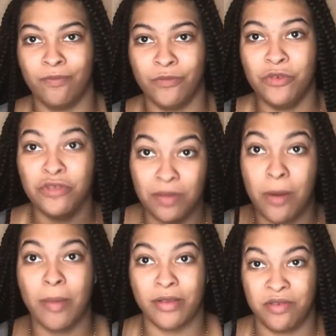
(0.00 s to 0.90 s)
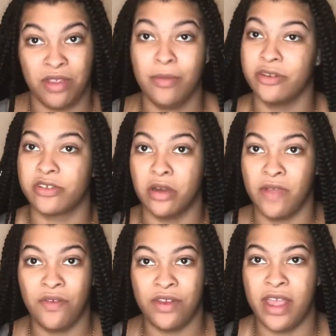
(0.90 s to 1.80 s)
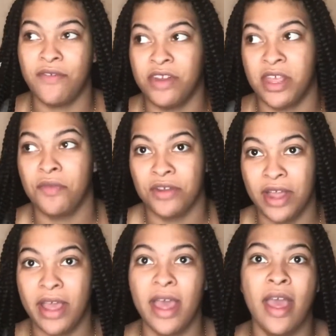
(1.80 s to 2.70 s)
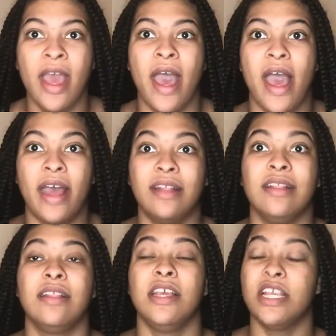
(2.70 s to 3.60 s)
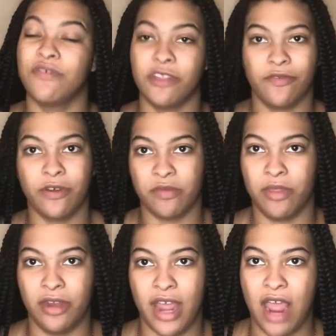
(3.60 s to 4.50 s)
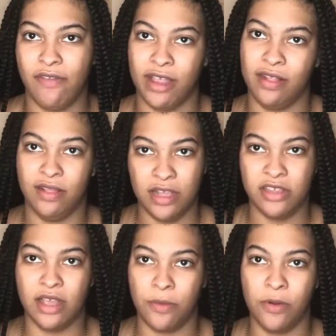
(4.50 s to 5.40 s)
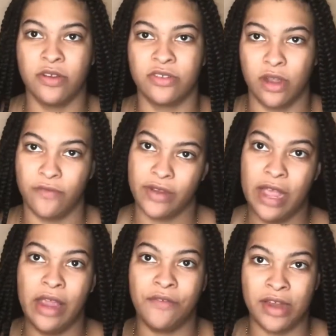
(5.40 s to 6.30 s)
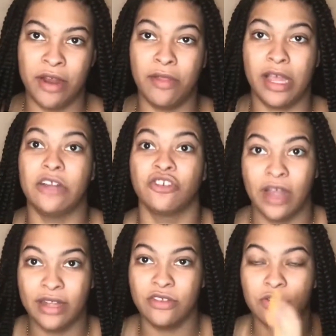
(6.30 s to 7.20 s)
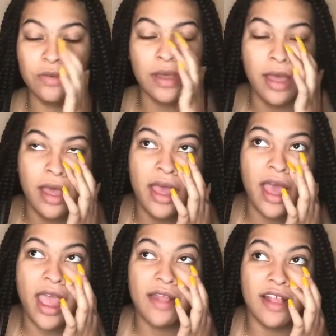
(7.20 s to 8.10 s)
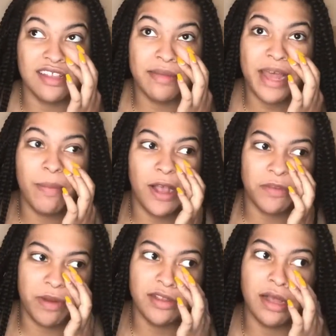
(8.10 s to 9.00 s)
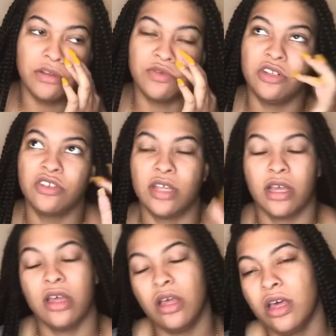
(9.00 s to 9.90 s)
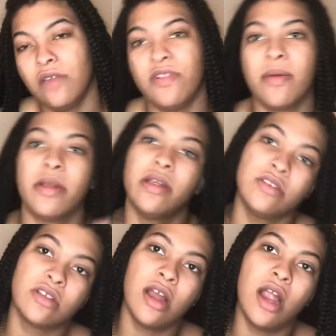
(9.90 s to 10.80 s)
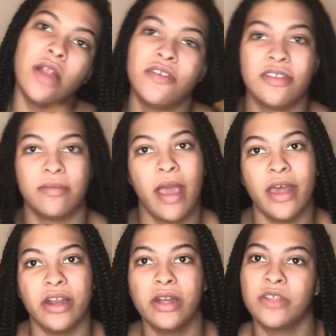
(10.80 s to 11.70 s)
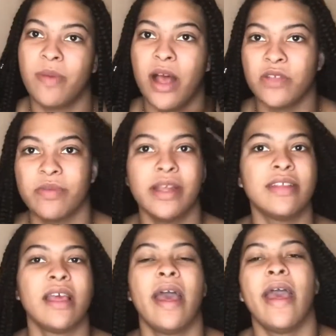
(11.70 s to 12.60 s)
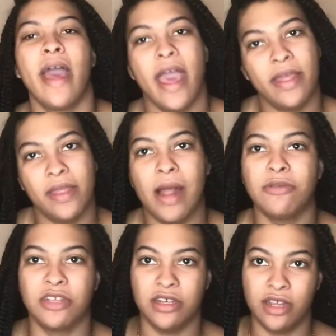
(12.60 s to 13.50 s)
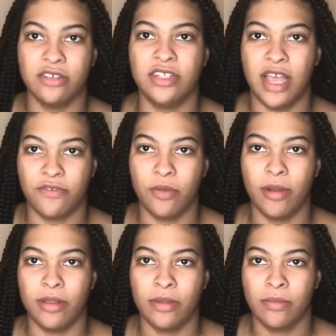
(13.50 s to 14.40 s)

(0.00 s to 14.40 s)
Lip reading: usually when I wear box braids, I wear a scarf every night, at least for the first month and a half. Like at least I wear a scarf every night, or like I try to. And last time I had box braids, I was really just like, oh, I feel like wearing a scarf, it doesn't matter, it's box braids. And then I was looking dusty after a month.